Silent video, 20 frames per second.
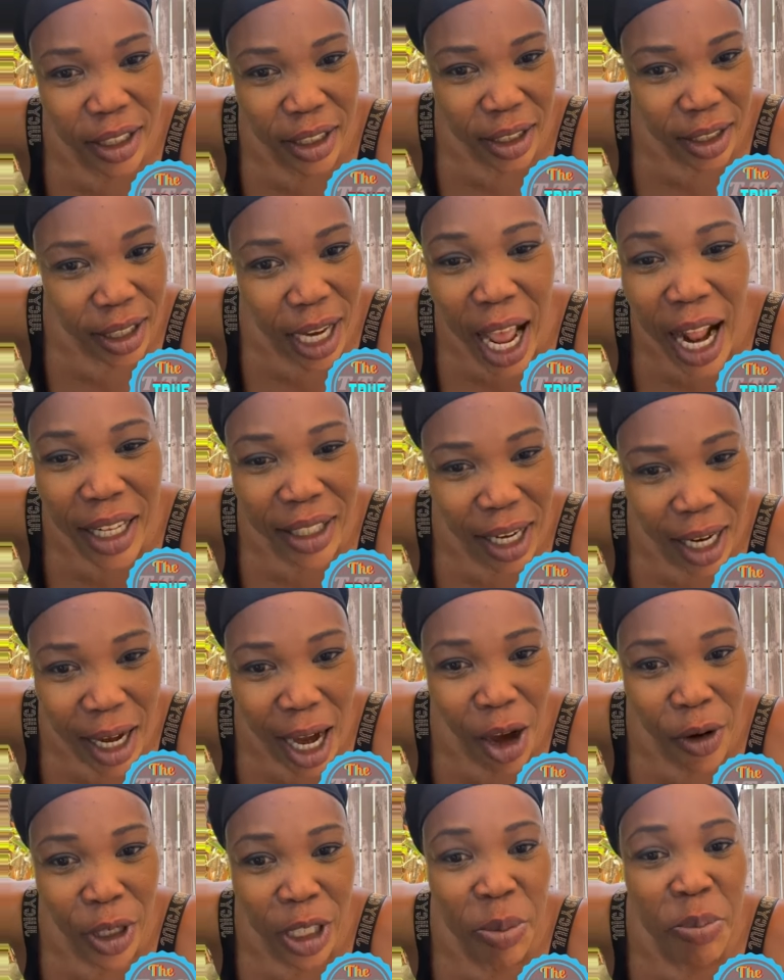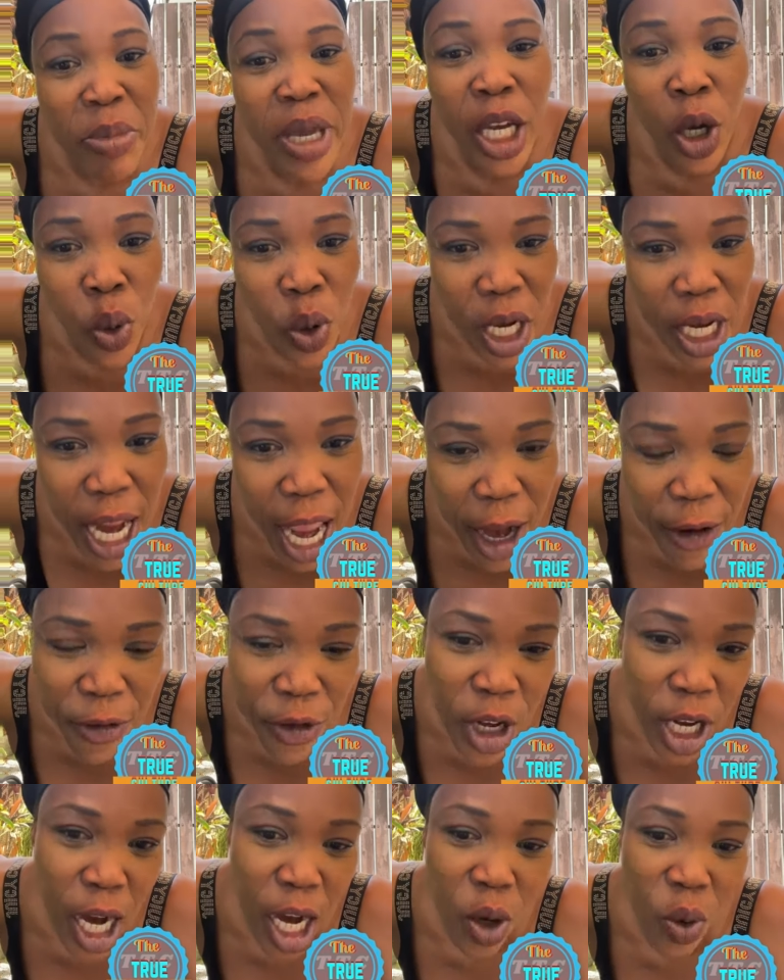Dalton Harris, me Queen
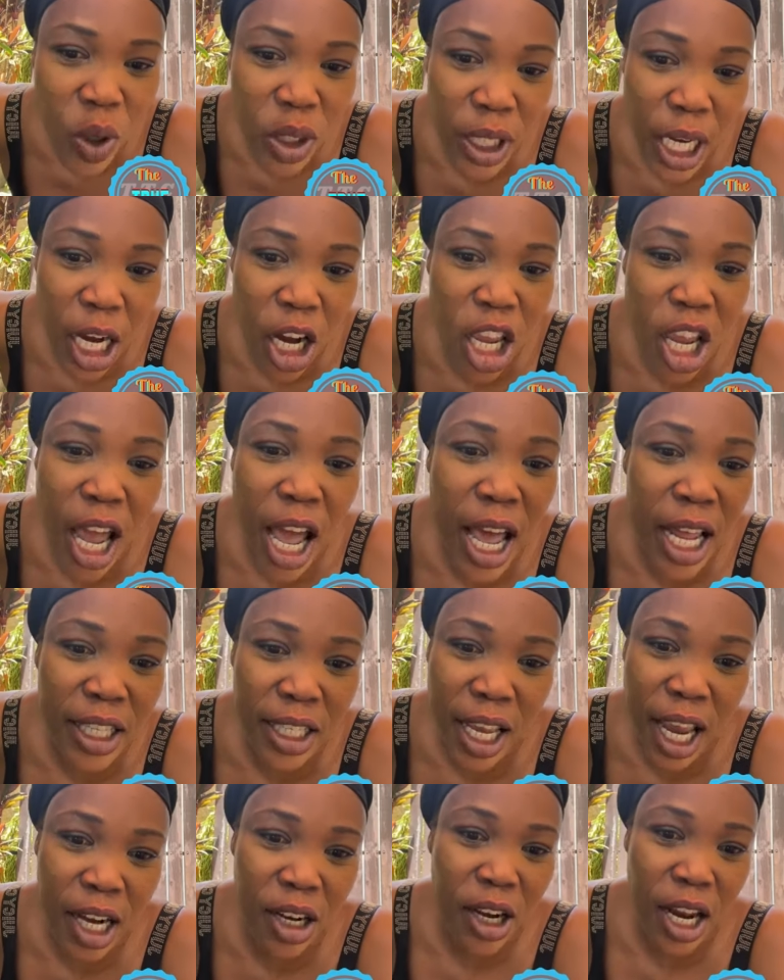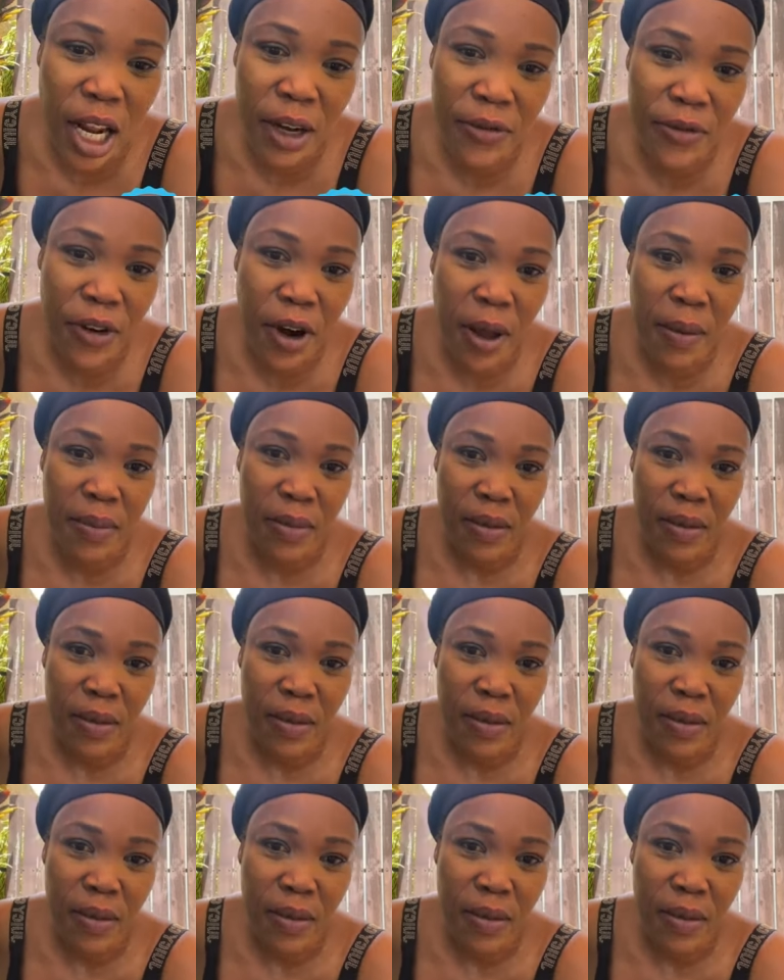Ifrica knows you know your heart you do that from.